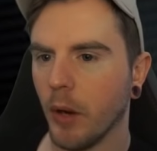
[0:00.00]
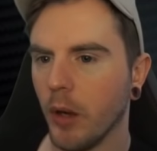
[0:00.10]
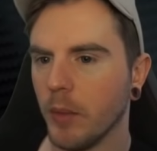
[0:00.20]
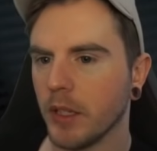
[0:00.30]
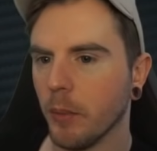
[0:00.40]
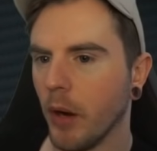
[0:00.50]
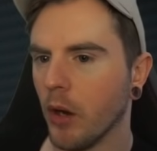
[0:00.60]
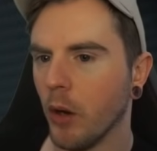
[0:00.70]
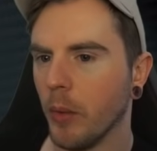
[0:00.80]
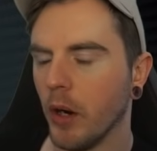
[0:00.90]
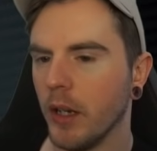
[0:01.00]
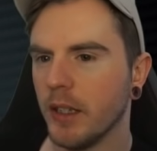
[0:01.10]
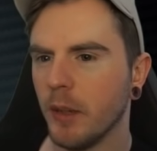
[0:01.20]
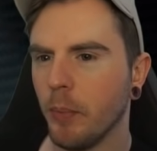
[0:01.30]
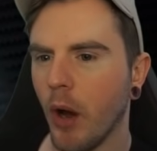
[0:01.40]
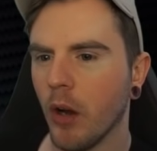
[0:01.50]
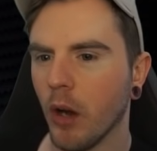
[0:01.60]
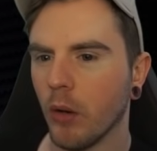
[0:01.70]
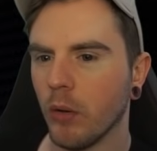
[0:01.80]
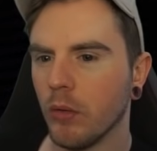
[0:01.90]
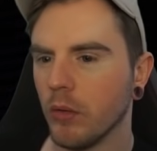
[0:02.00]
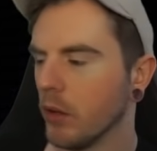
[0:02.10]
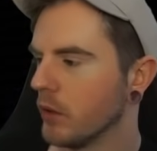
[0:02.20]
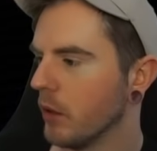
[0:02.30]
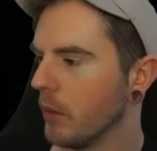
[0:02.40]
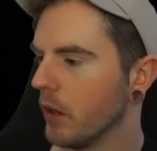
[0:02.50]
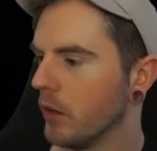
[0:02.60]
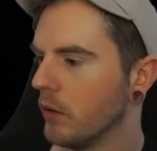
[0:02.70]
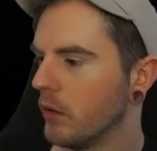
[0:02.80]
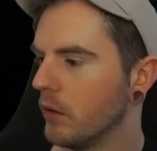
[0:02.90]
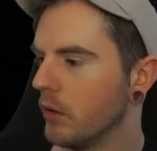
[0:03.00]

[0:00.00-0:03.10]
our boy, Mr. Bongo boy. Is this Bongo? No, it's not Bongo.